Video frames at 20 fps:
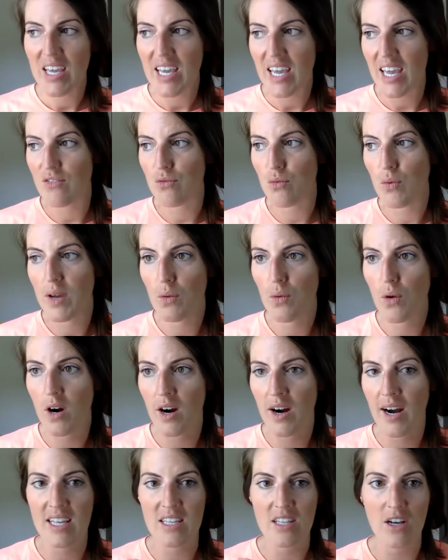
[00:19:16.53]
If we were
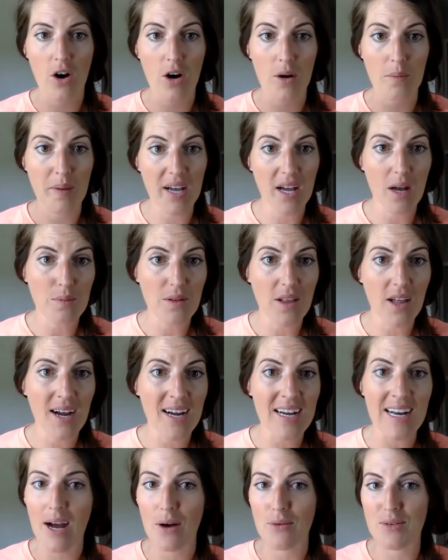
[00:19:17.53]
in the car pickup
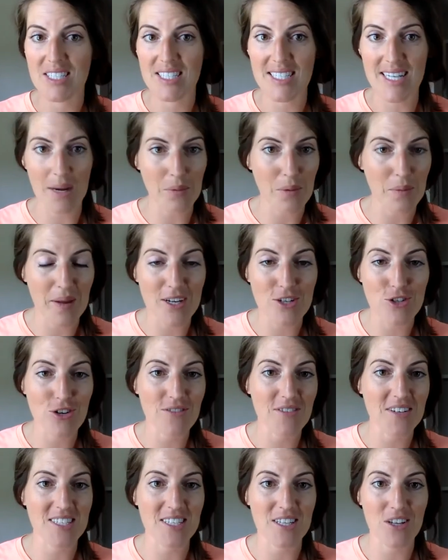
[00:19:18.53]
line, I would snap a picture of
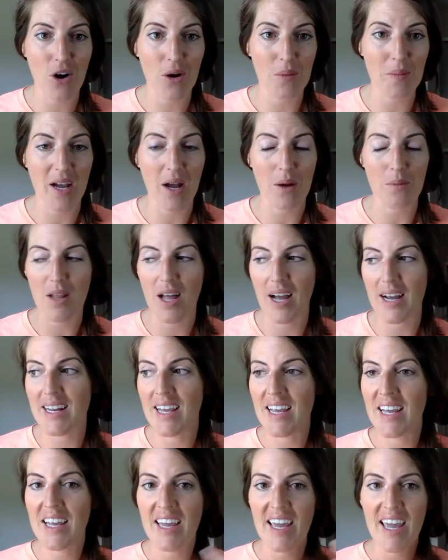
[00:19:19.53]
us in the car pickup line.
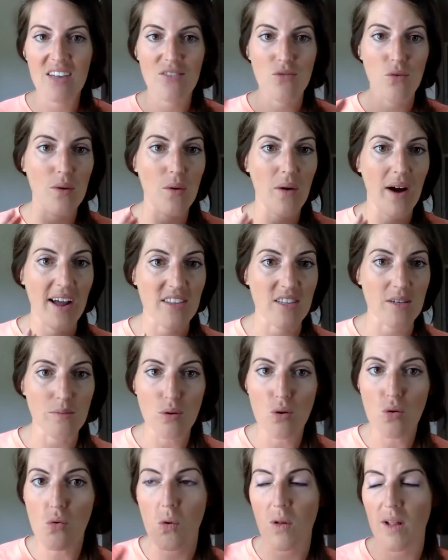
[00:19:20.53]
If we were at the
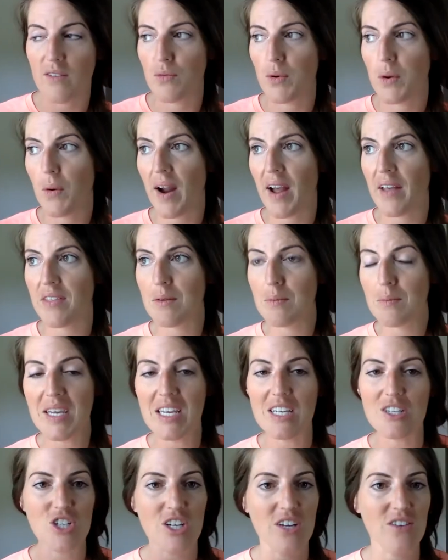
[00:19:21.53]
pool, if we were at the
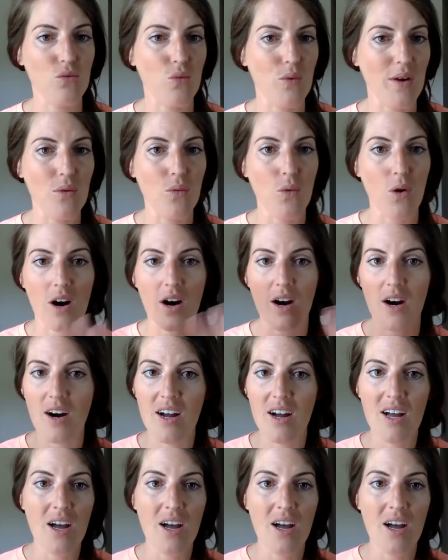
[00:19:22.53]
beach, if we were